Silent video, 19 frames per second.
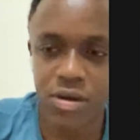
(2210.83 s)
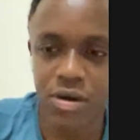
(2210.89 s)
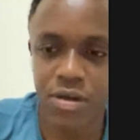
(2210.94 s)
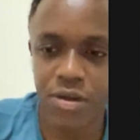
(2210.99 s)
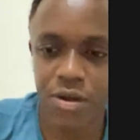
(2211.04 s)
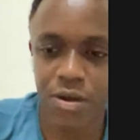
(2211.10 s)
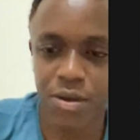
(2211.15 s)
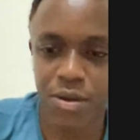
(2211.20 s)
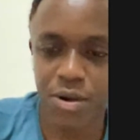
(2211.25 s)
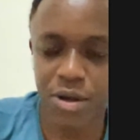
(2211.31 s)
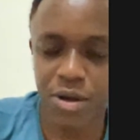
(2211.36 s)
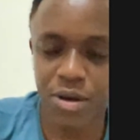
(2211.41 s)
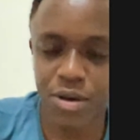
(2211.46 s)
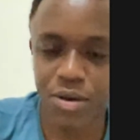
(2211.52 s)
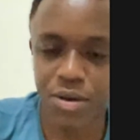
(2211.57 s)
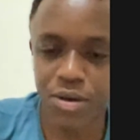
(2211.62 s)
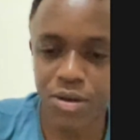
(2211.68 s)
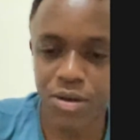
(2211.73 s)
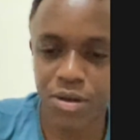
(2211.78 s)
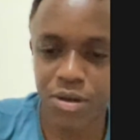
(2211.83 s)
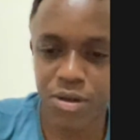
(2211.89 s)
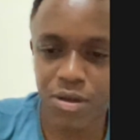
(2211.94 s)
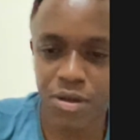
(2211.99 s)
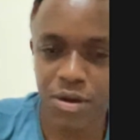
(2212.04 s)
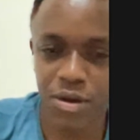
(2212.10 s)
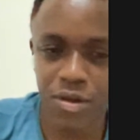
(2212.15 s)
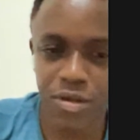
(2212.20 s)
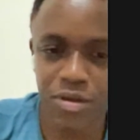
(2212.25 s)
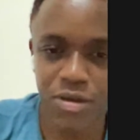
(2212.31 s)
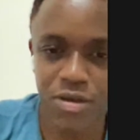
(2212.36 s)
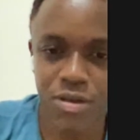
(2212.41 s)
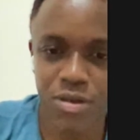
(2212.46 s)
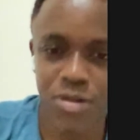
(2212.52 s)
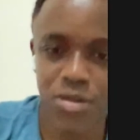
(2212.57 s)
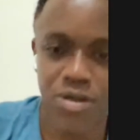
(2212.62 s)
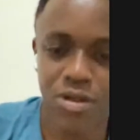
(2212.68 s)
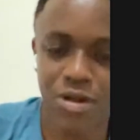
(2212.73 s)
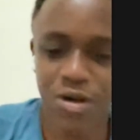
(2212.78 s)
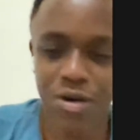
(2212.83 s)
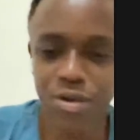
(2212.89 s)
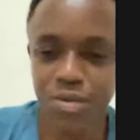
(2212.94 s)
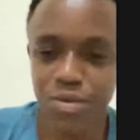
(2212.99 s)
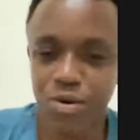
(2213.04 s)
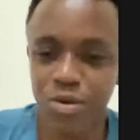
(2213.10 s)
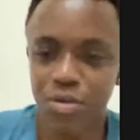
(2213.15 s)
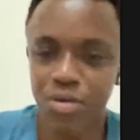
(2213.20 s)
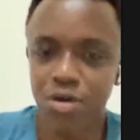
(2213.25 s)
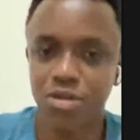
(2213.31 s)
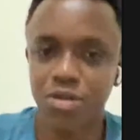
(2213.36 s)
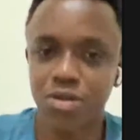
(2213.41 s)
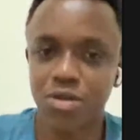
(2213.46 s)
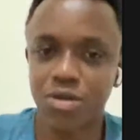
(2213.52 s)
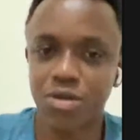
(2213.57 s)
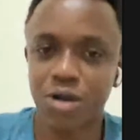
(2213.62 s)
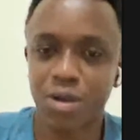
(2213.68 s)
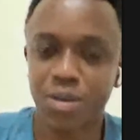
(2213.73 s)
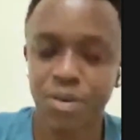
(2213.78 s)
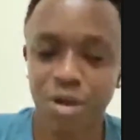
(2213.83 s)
Yeah, I think we can call it a day since there are no more questions